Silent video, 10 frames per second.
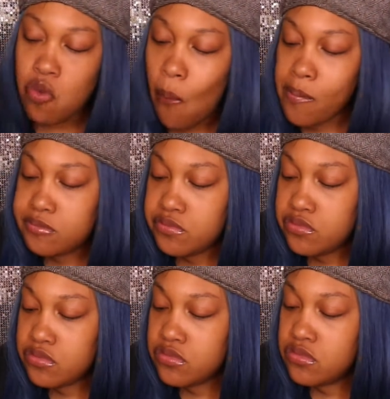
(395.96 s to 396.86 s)

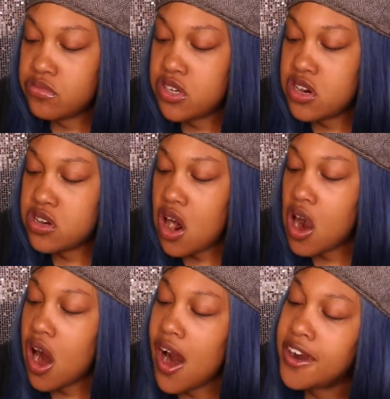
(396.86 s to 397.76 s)
Mmm. This is
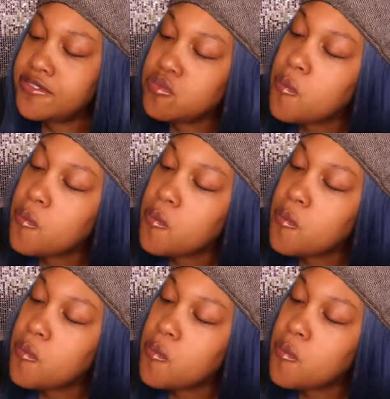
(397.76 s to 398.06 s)
hot.